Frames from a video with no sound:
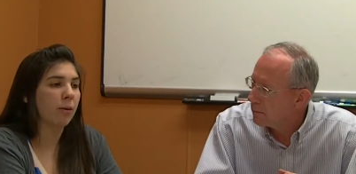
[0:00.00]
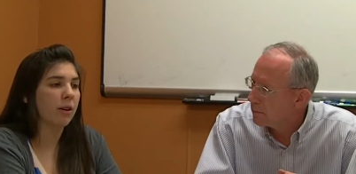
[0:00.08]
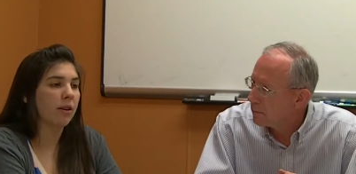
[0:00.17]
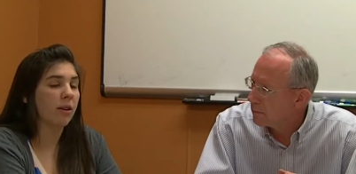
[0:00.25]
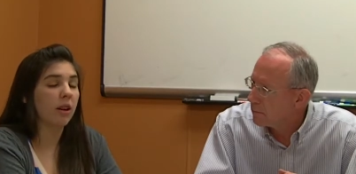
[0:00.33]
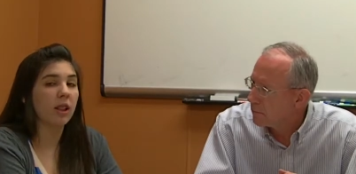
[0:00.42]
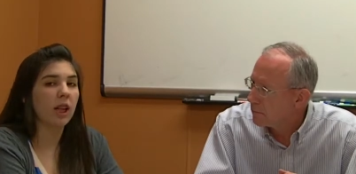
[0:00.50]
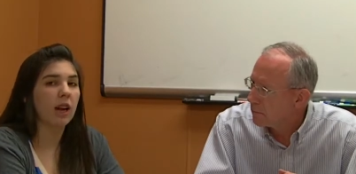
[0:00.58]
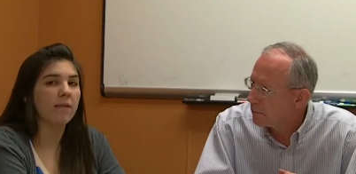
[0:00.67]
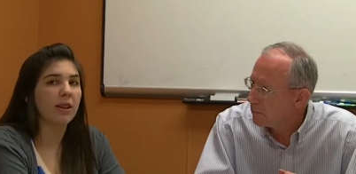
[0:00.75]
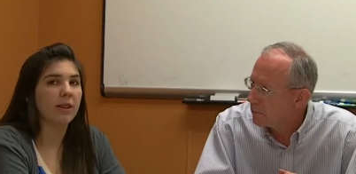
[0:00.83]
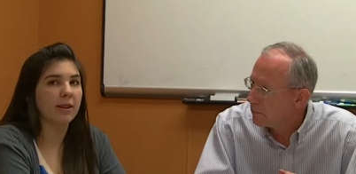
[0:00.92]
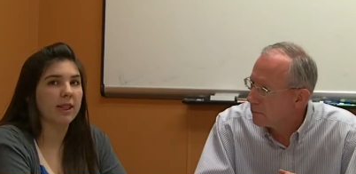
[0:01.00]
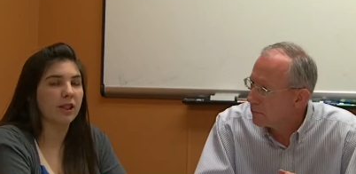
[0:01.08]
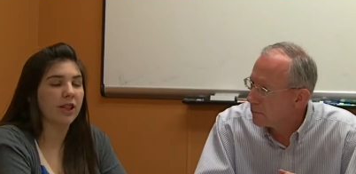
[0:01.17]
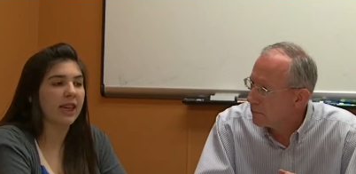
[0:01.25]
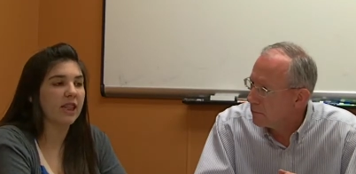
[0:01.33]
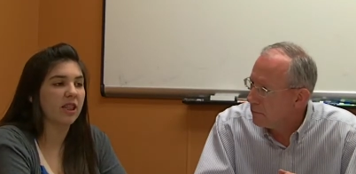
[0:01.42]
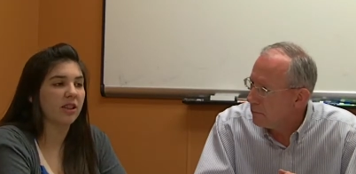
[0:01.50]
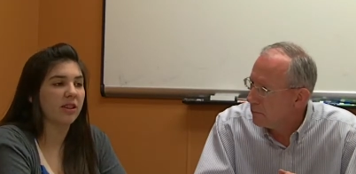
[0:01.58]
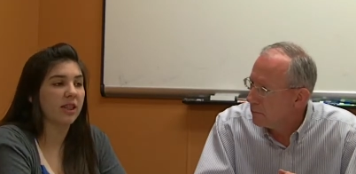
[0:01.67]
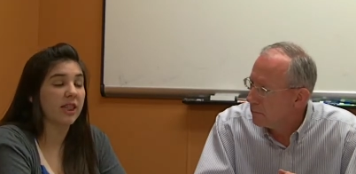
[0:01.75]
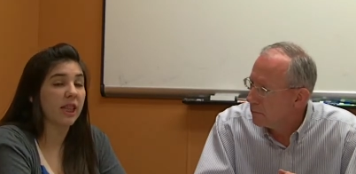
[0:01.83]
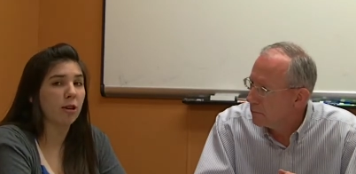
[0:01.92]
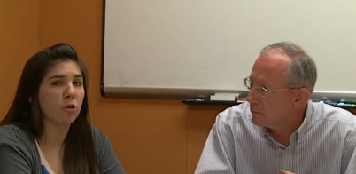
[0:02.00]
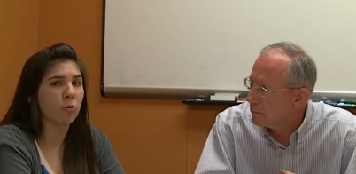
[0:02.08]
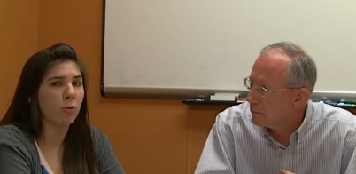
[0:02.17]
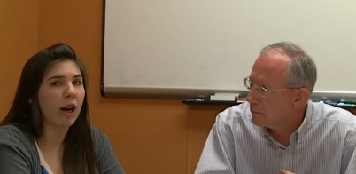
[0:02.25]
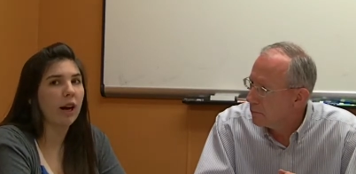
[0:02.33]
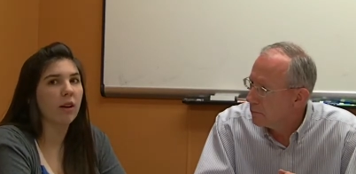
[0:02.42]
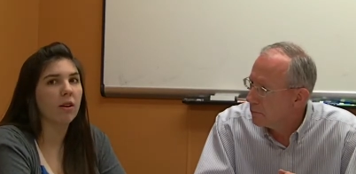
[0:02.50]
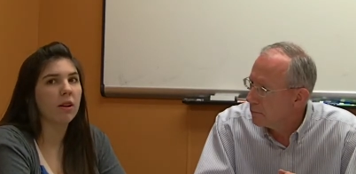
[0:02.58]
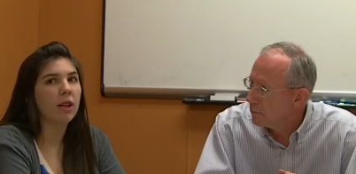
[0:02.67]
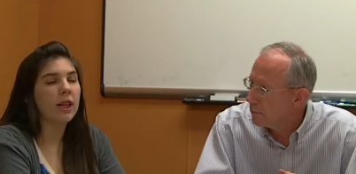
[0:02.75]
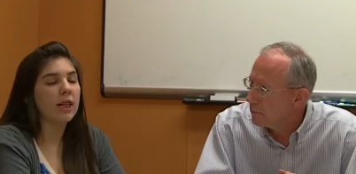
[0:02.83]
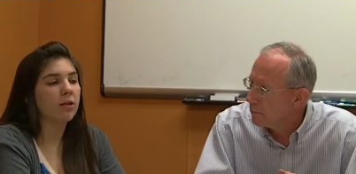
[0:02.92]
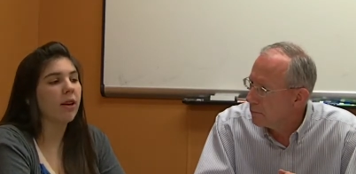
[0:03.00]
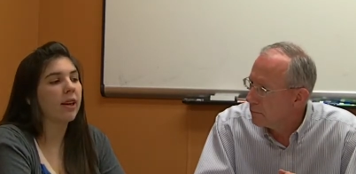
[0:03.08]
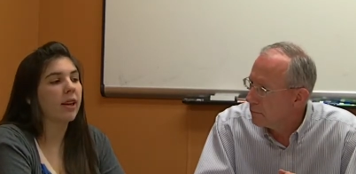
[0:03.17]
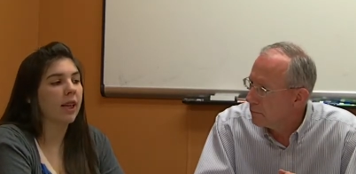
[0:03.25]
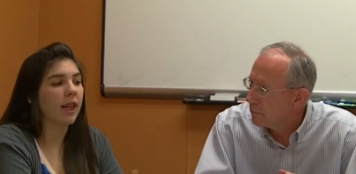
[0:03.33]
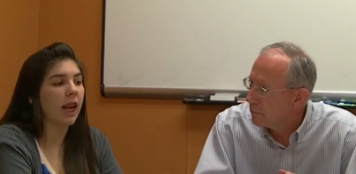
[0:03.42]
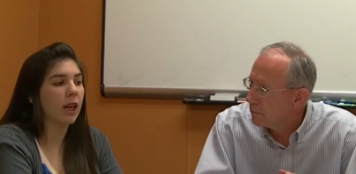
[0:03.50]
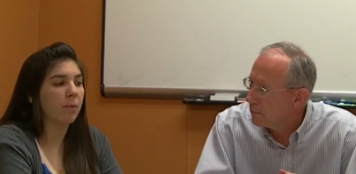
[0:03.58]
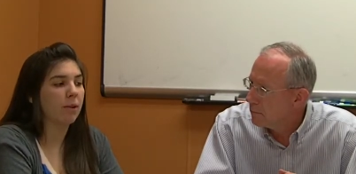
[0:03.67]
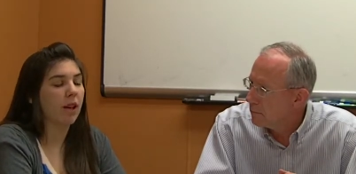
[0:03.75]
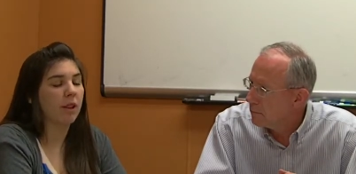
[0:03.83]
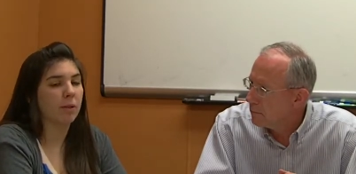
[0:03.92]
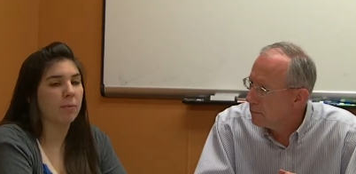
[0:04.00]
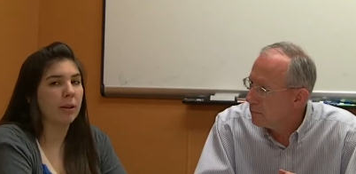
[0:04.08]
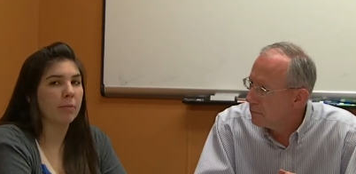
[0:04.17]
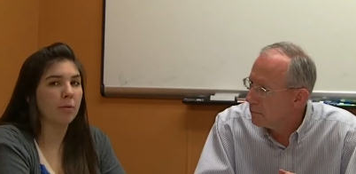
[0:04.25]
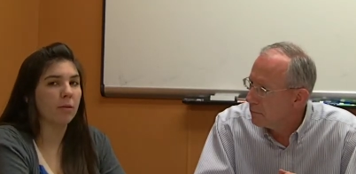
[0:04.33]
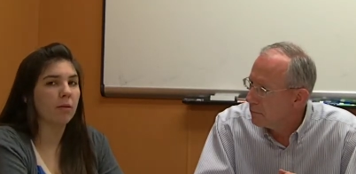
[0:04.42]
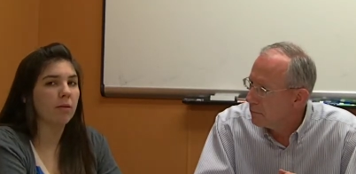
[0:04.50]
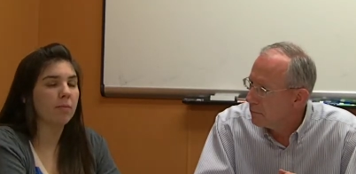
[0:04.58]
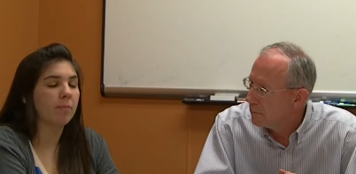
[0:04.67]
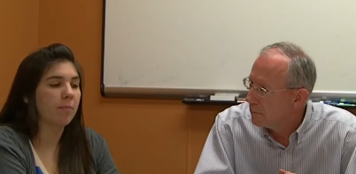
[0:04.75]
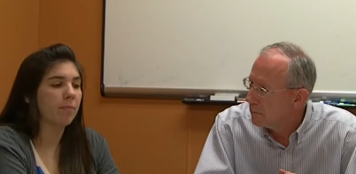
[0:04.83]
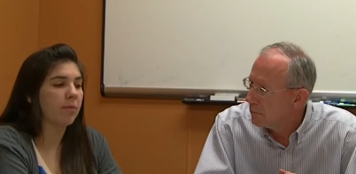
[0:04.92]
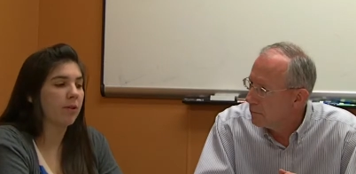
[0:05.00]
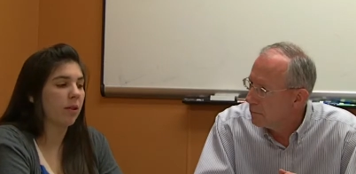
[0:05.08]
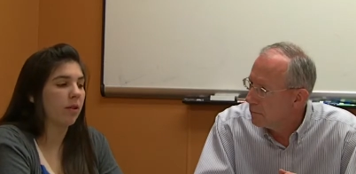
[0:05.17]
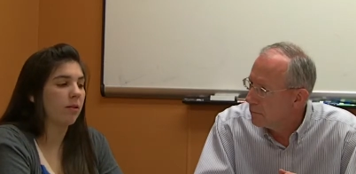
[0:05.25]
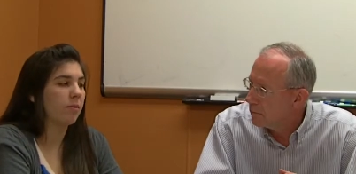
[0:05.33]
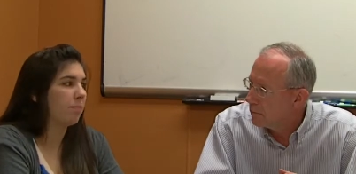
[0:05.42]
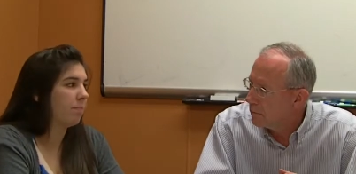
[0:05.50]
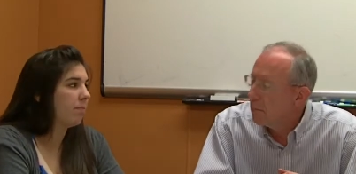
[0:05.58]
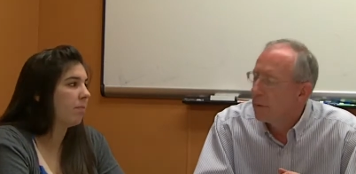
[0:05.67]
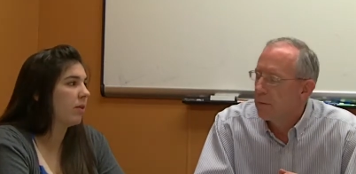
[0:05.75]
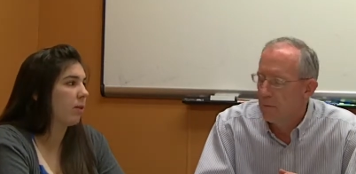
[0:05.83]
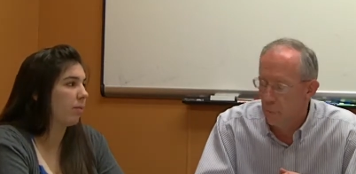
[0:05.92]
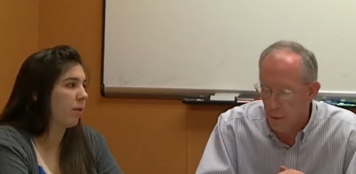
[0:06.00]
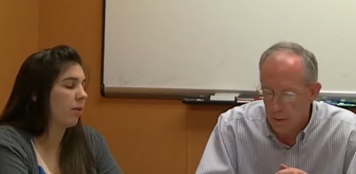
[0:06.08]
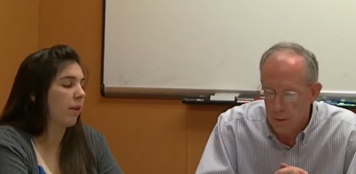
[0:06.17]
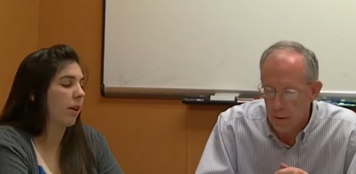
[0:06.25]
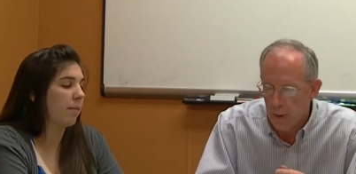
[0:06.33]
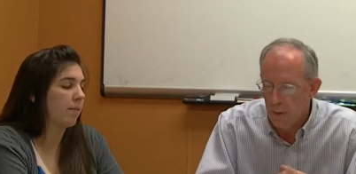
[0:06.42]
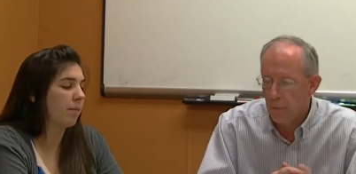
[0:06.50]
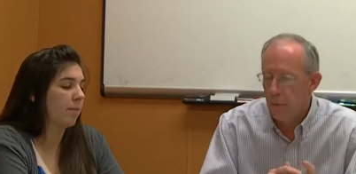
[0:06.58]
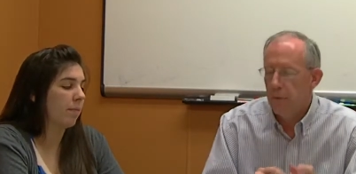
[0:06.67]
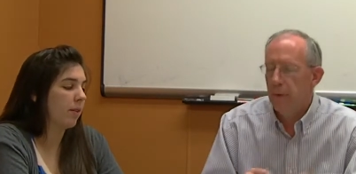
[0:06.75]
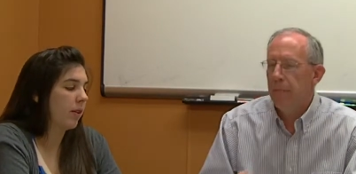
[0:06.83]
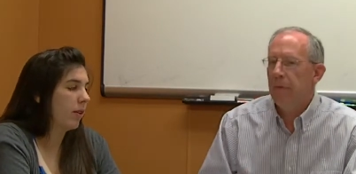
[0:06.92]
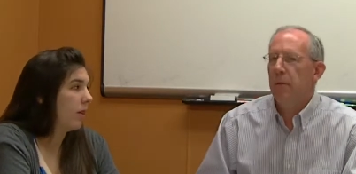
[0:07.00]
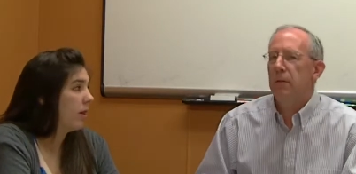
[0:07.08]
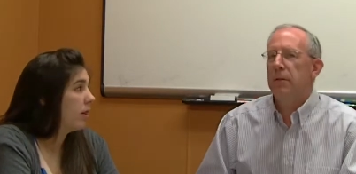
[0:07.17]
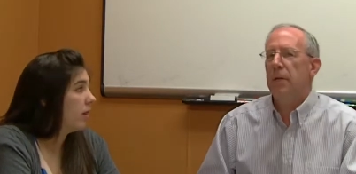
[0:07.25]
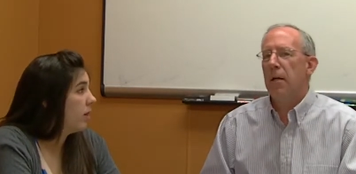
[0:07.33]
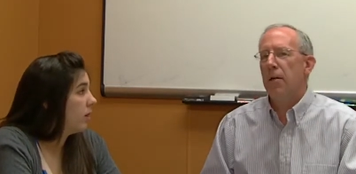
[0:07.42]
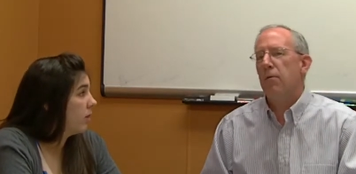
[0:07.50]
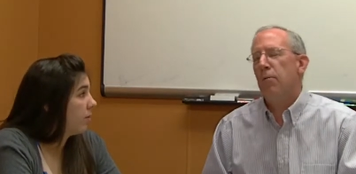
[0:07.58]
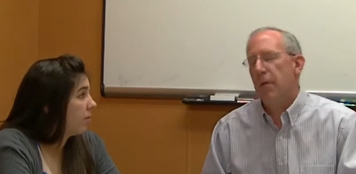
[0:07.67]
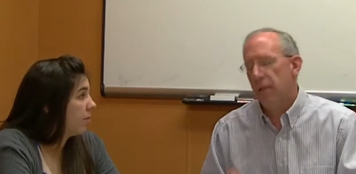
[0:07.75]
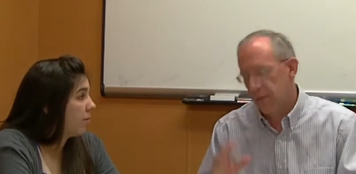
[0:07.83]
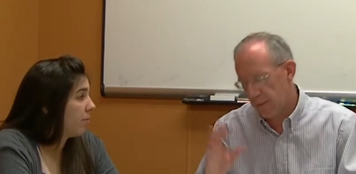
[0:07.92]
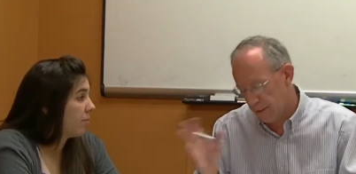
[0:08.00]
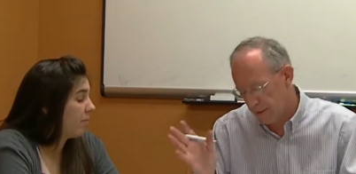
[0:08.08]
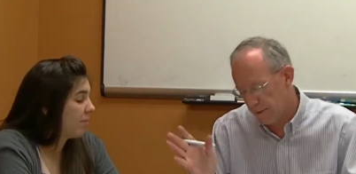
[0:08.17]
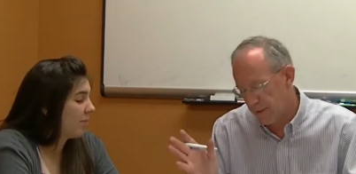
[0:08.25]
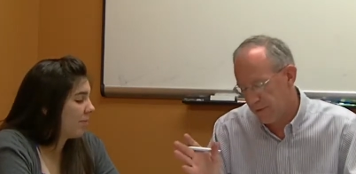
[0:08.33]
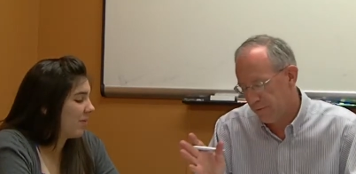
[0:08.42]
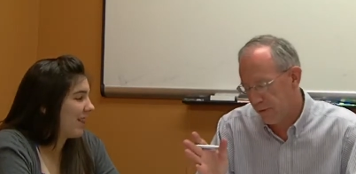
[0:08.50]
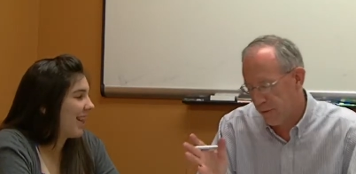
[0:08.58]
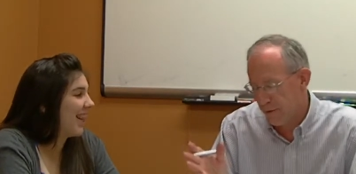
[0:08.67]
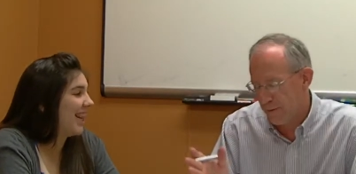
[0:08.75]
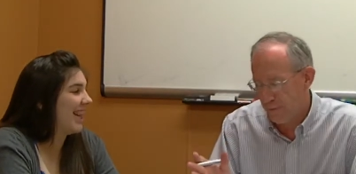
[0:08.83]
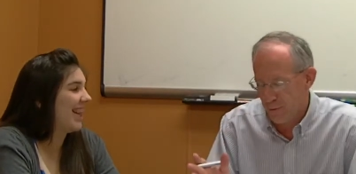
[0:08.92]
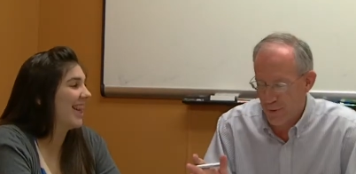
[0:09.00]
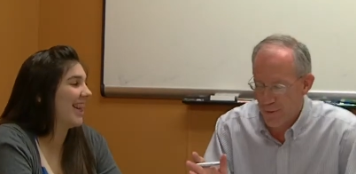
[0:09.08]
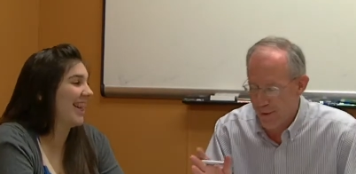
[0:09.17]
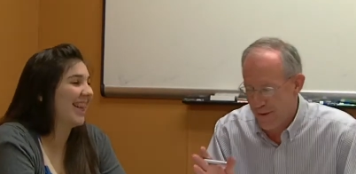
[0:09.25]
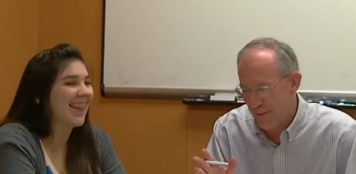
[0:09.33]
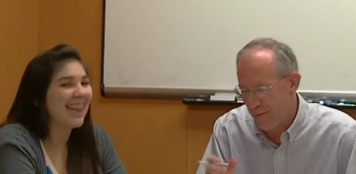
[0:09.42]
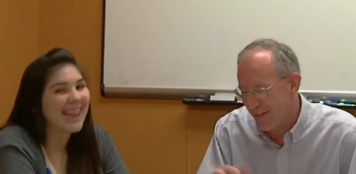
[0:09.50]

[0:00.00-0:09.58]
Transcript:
Speaker 1: were a lot of other exchange students there as well, so I could connect with other people. So.
Speaker 2: Rotary. Rotary, even though it's not Kiwanis, also has a very good program.